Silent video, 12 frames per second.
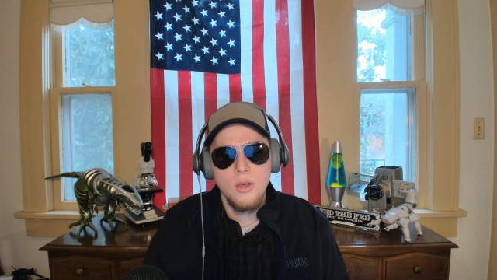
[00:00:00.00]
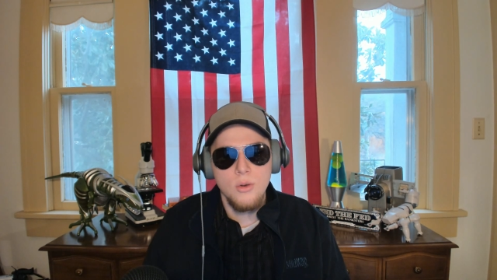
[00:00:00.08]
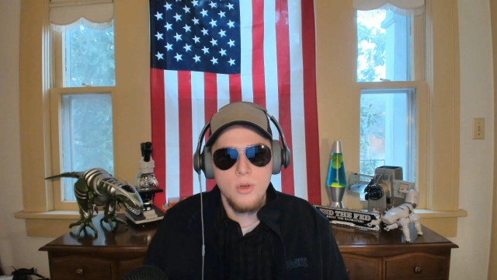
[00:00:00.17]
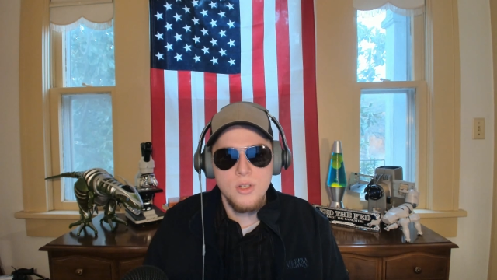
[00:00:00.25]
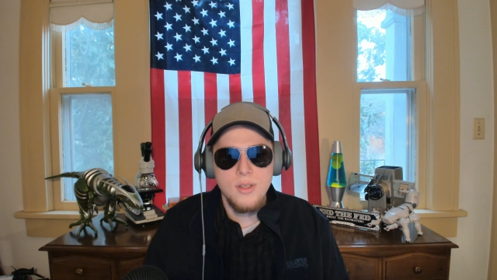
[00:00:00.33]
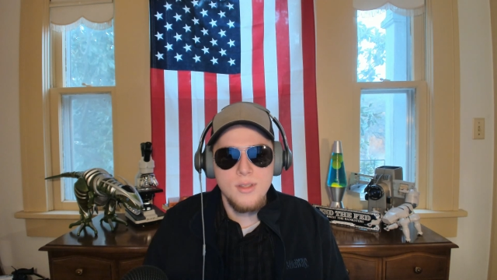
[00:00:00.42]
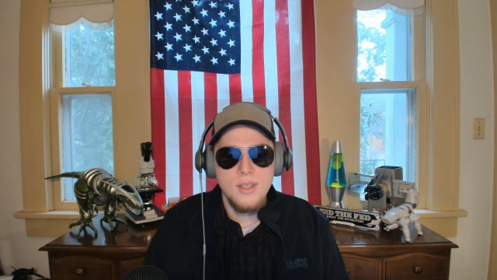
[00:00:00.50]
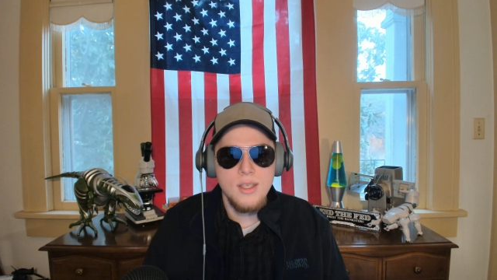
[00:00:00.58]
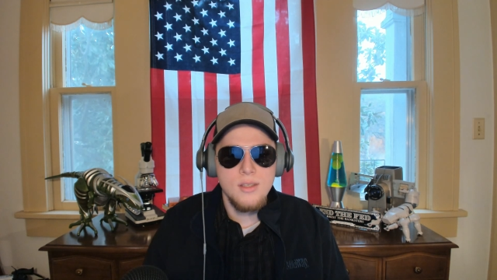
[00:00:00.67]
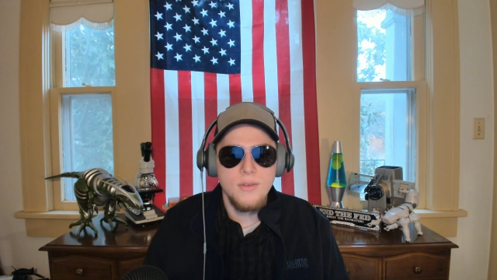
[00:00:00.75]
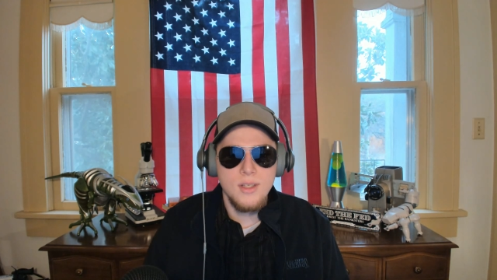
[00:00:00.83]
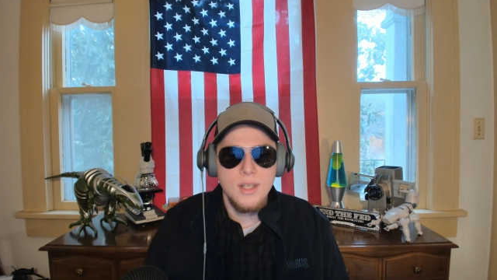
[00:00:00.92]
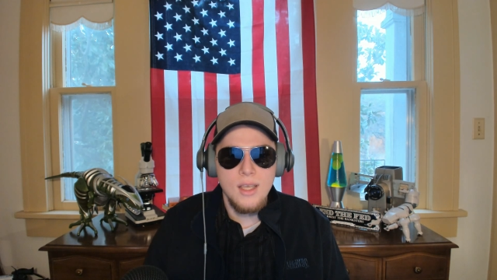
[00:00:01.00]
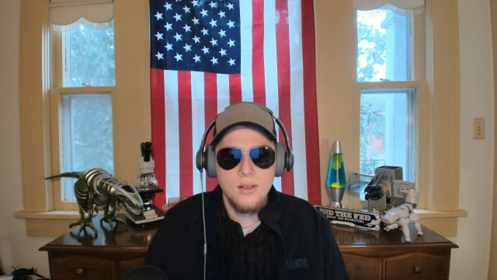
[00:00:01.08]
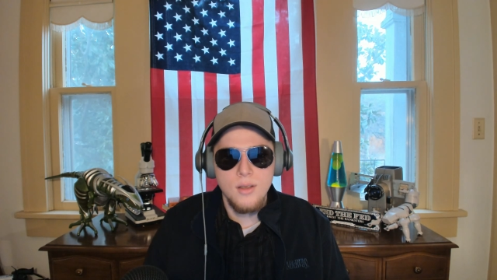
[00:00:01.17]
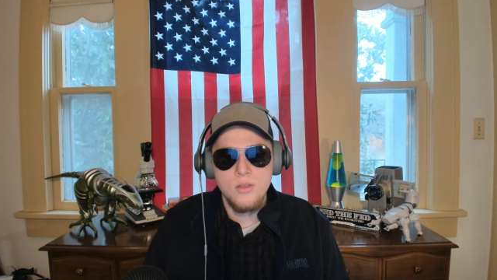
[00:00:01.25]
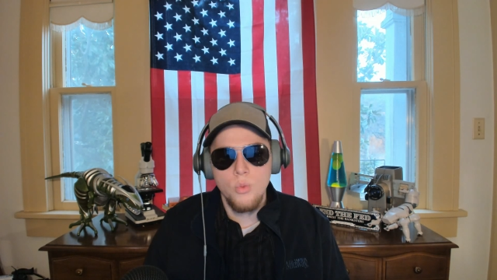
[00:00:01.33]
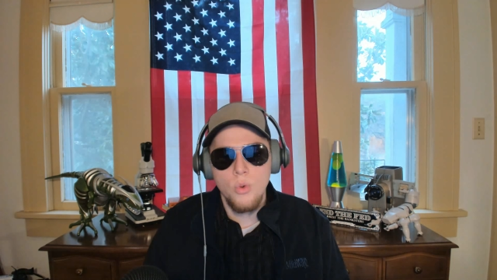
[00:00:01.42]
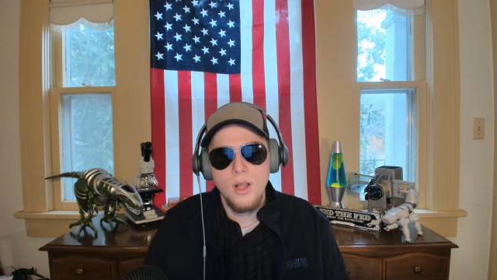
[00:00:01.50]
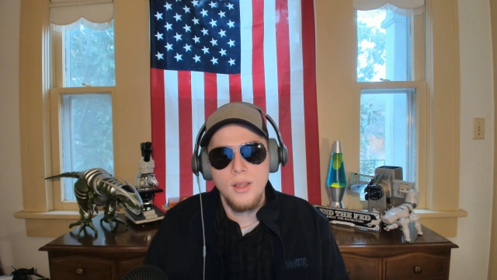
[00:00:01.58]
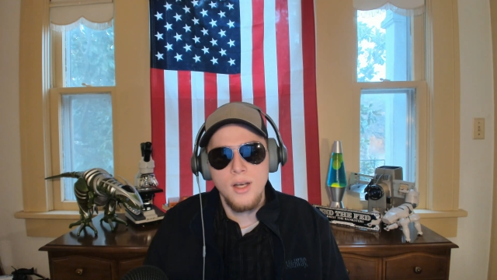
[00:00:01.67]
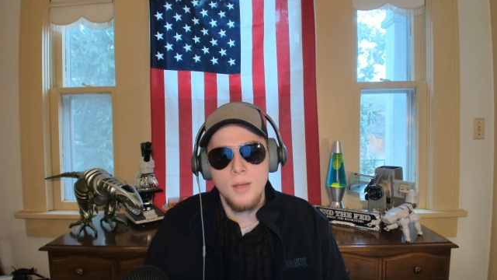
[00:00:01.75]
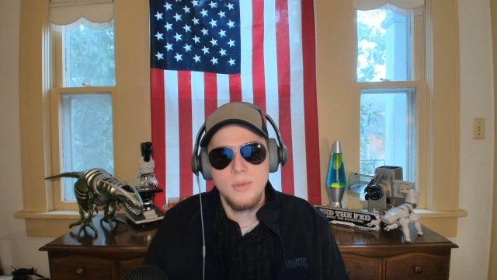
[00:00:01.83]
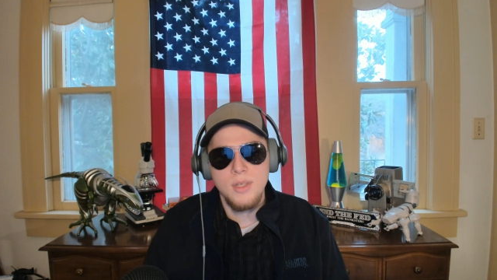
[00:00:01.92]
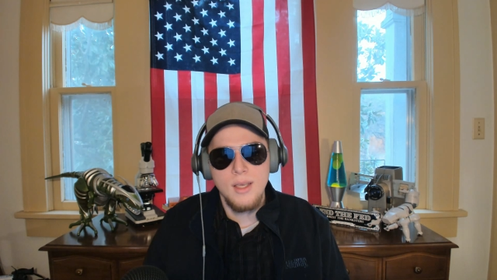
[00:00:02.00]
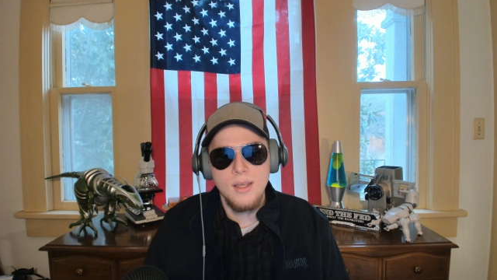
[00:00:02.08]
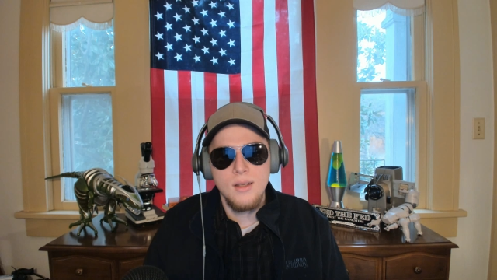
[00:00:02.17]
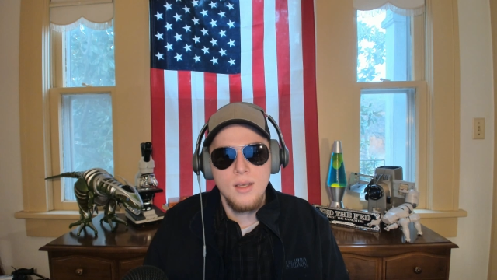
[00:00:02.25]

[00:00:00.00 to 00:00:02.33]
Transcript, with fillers: which consists of a Daedalus wallet update.